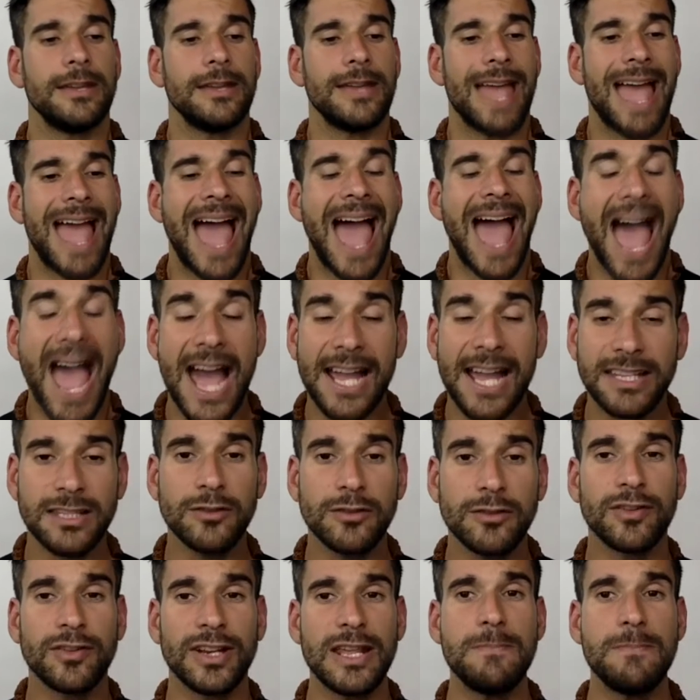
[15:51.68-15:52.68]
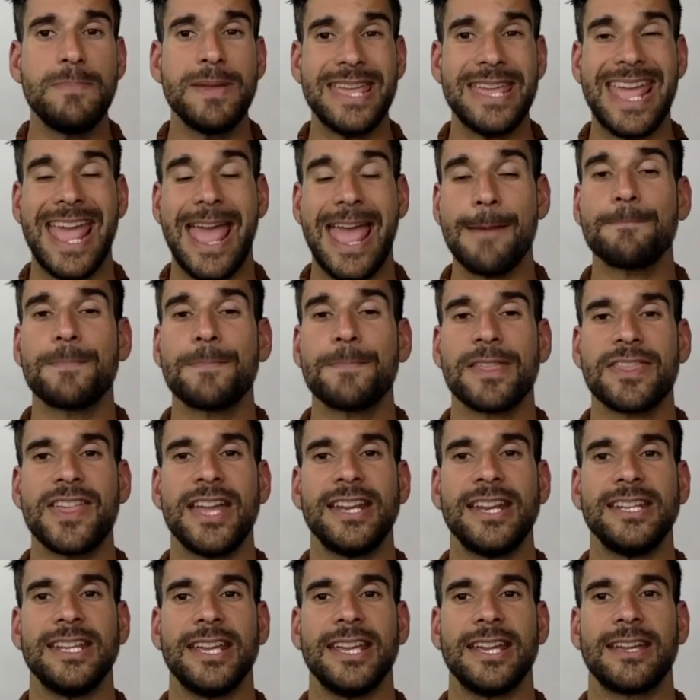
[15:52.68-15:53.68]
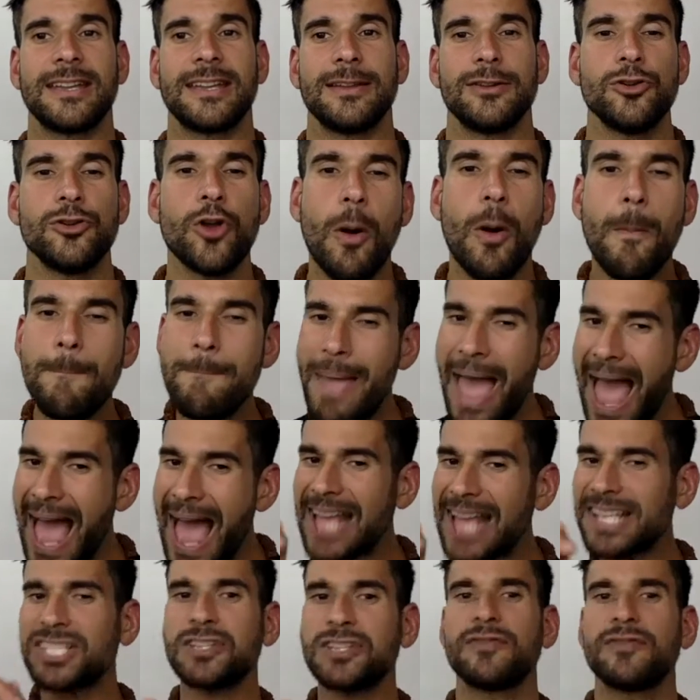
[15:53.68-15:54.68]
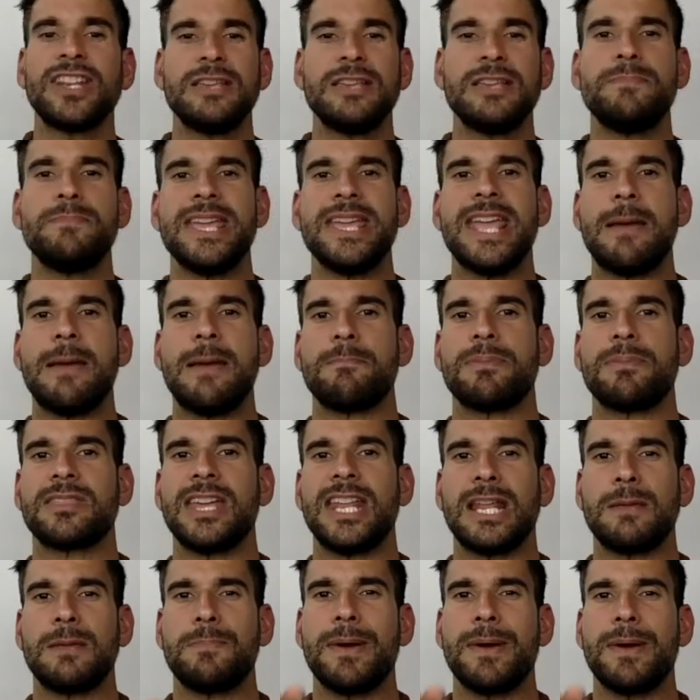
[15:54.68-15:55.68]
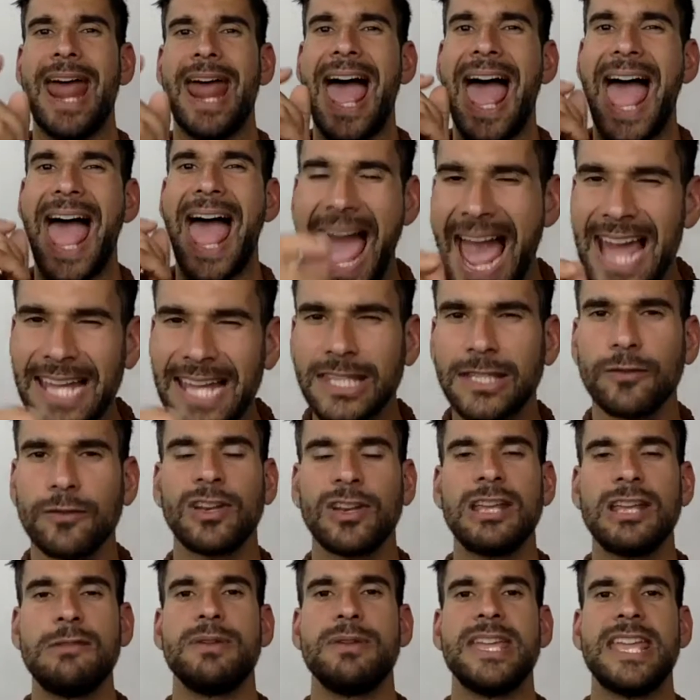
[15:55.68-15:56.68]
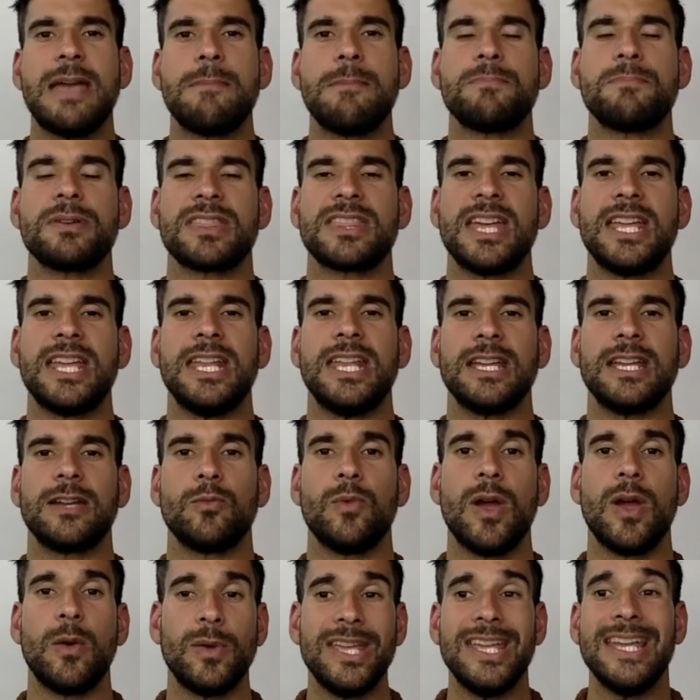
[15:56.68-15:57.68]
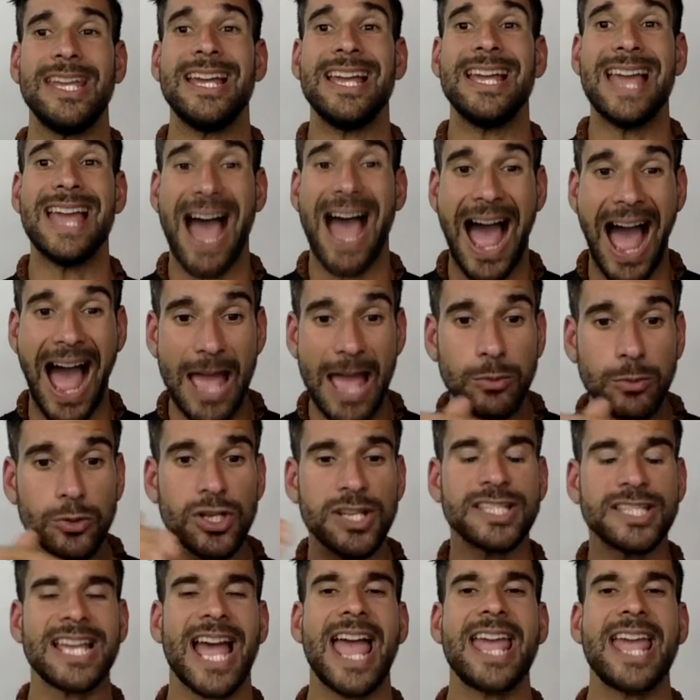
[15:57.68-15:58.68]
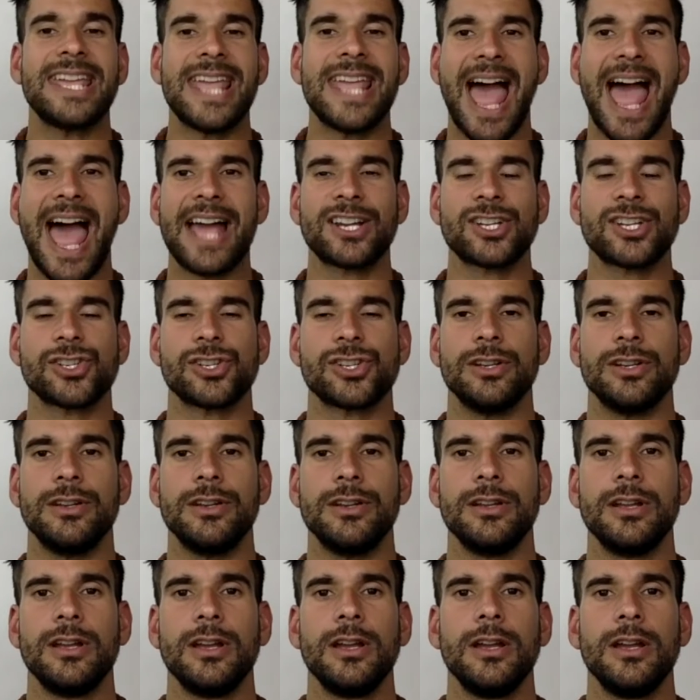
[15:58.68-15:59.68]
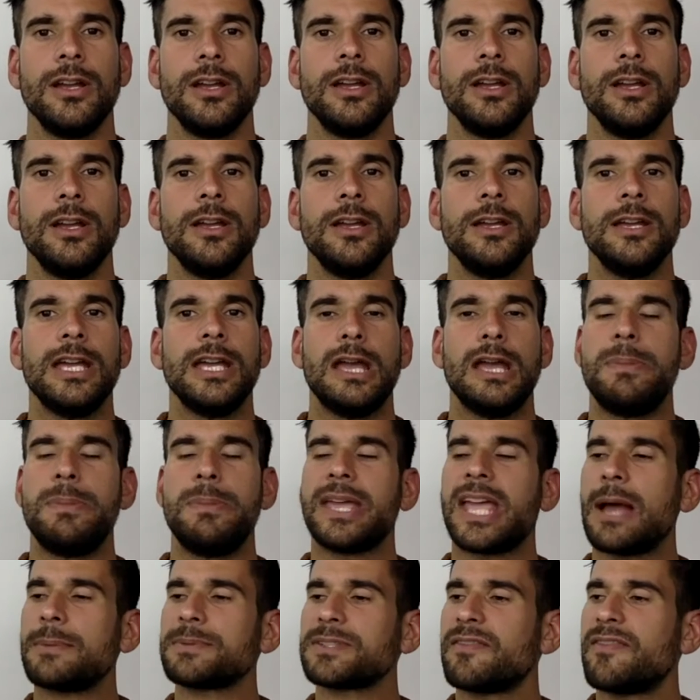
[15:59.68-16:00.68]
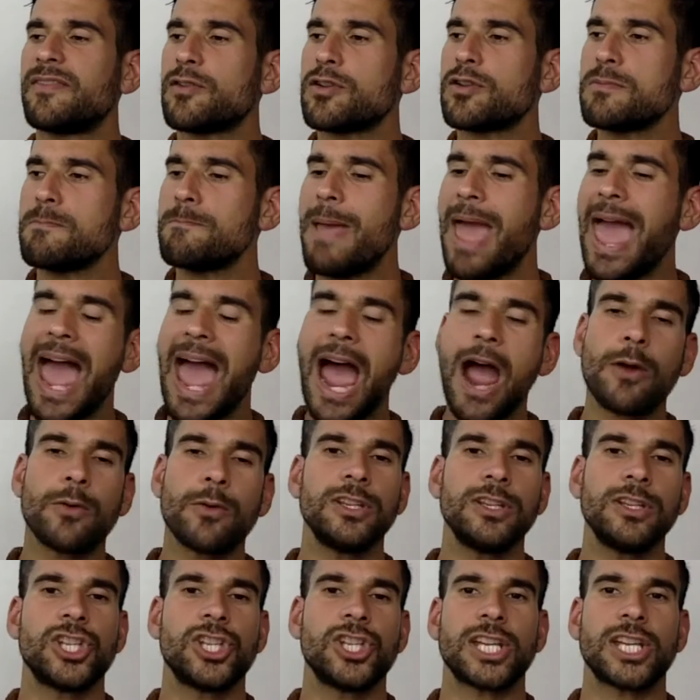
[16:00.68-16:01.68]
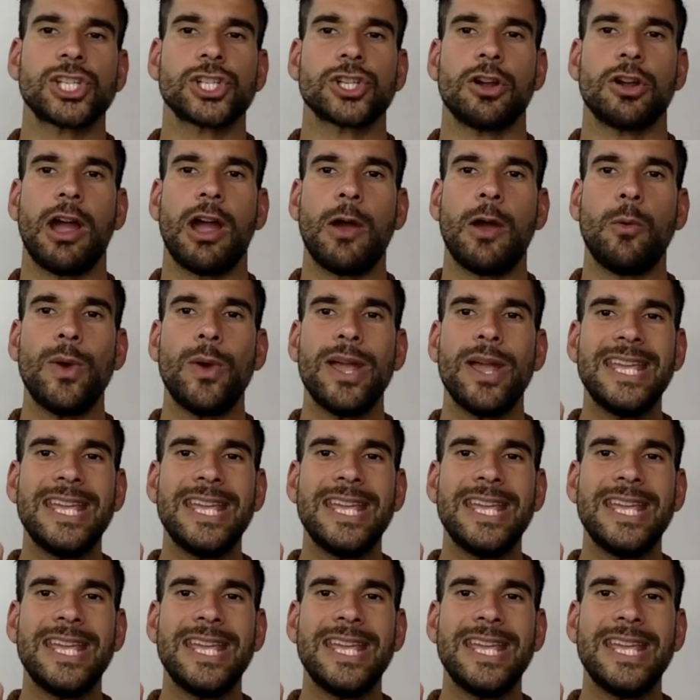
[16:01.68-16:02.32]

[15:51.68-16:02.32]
actively be empathetic, not passively be empathetic, but actively be empathetic, where we are able to take action, it becomes a very empowering gesture, and we're